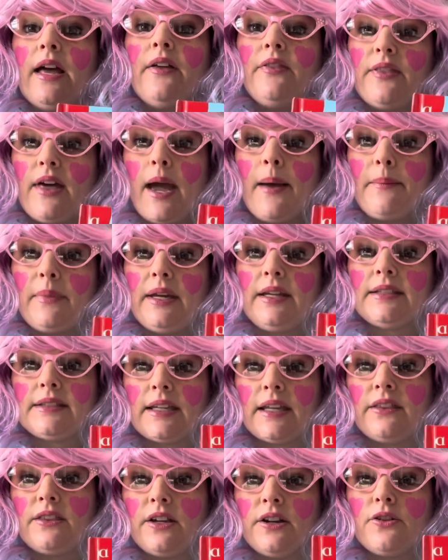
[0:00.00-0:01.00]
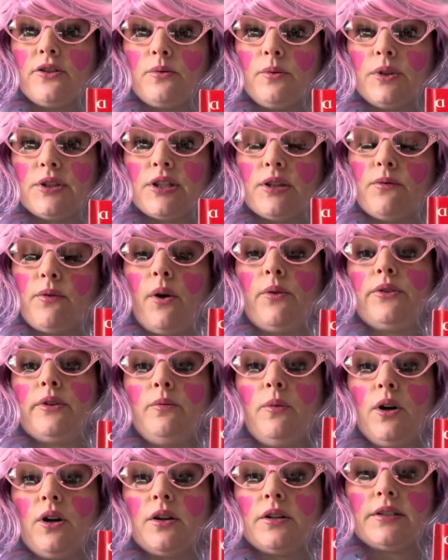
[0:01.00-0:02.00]
that means that they're the ones who wrote the
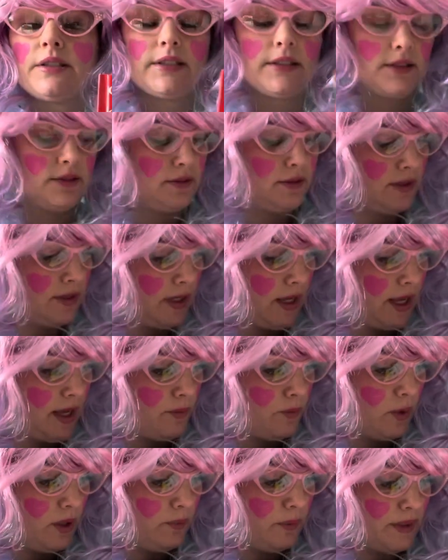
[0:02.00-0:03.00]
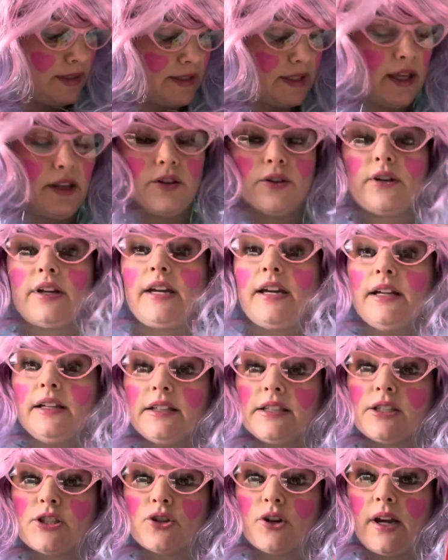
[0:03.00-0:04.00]
words. And when we say they're
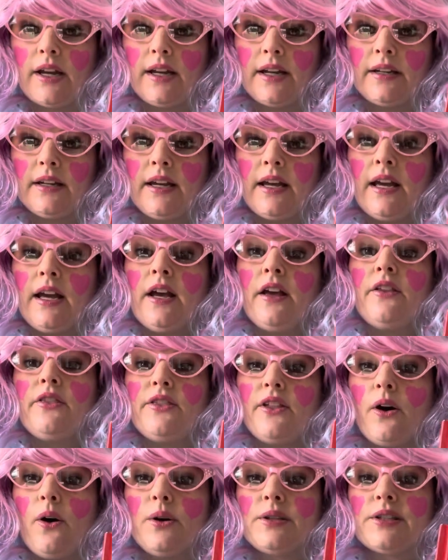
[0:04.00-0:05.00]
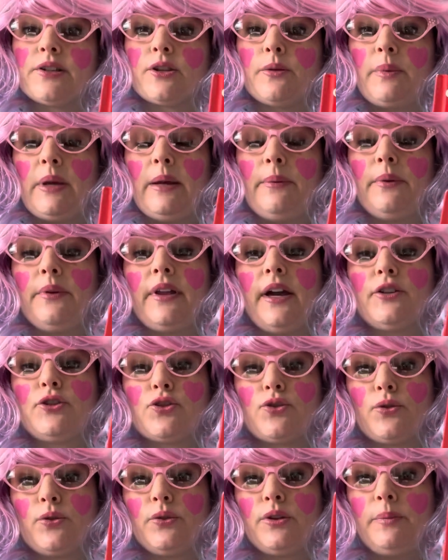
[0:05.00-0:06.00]
illustrated, those are the people that
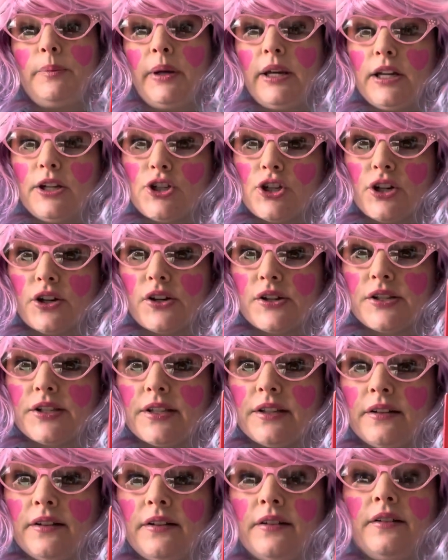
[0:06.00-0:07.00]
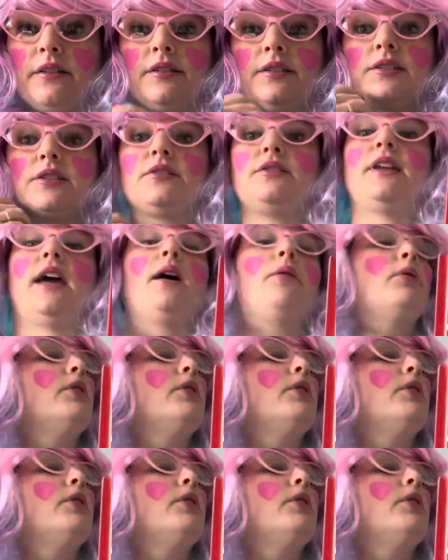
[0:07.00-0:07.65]
drew the pictures. So now we're